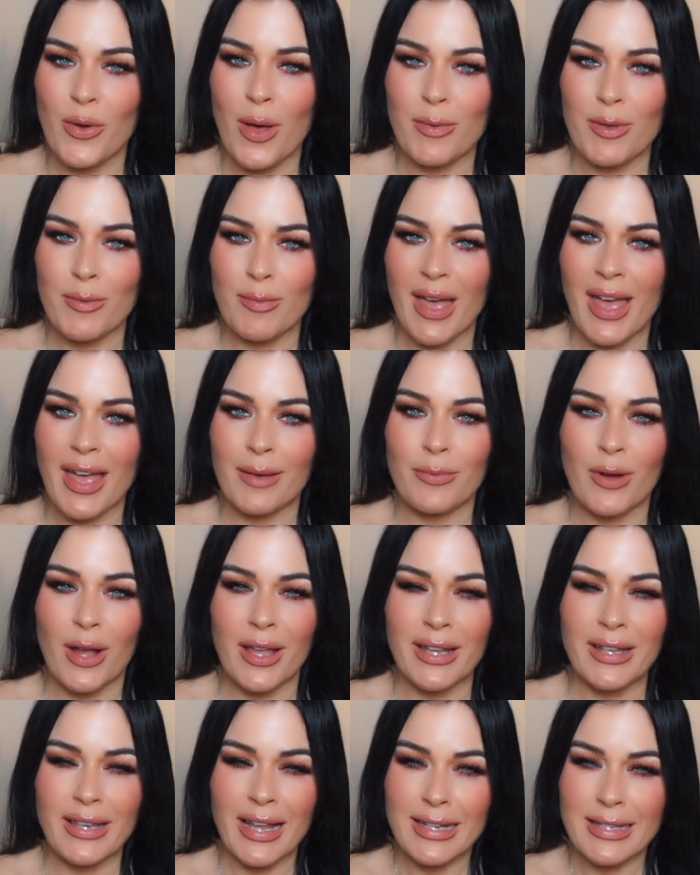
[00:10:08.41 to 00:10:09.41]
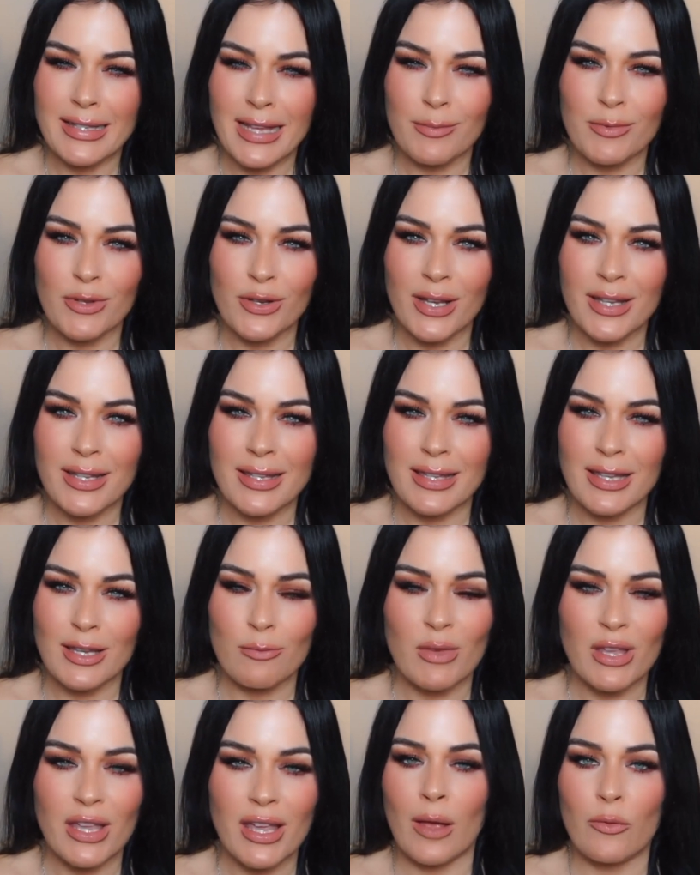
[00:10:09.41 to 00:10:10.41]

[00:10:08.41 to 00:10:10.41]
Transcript: I'll be back probably next time you guys see me.